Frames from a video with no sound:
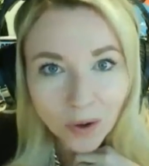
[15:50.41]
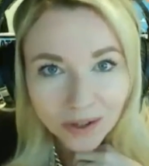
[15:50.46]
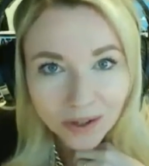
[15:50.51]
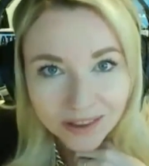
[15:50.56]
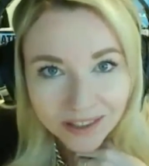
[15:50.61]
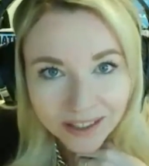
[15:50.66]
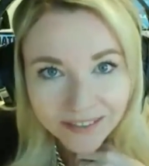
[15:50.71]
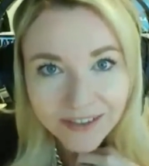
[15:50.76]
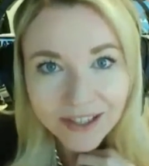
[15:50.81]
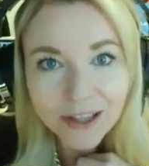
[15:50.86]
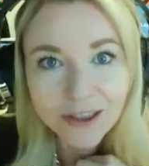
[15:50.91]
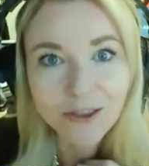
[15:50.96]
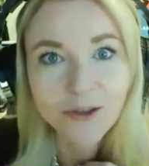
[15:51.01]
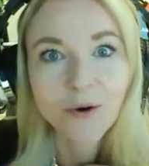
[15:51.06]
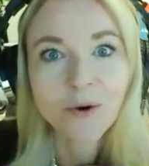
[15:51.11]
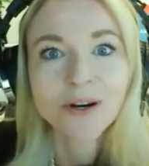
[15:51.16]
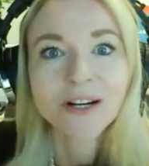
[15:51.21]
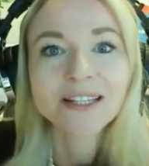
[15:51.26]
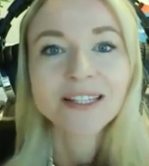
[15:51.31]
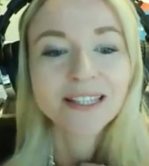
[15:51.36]
who are
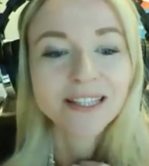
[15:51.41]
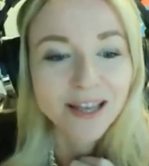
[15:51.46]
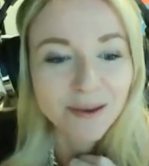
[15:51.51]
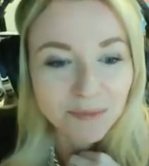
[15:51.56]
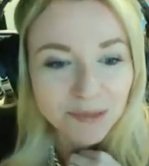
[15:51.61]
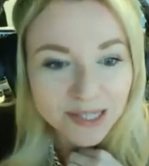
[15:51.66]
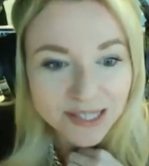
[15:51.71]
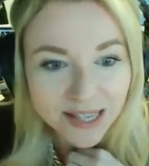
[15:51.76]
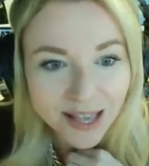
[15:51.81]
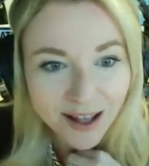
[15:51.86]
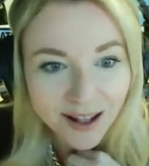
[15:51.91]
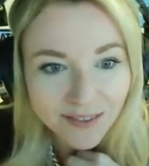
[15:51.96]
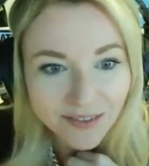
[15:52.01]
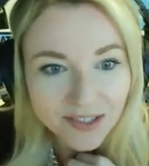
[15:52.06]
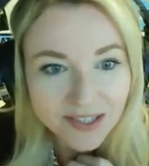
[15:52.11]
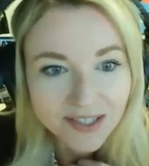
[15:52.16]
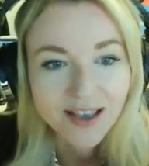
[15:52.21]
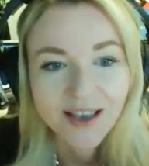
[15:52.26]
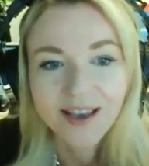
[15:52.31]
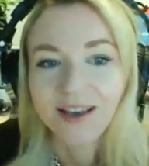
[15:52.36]
living donors
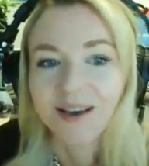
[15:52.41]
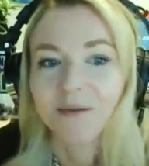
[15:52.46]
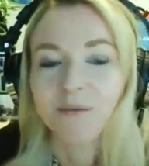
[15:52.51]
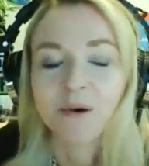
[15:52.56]
themselves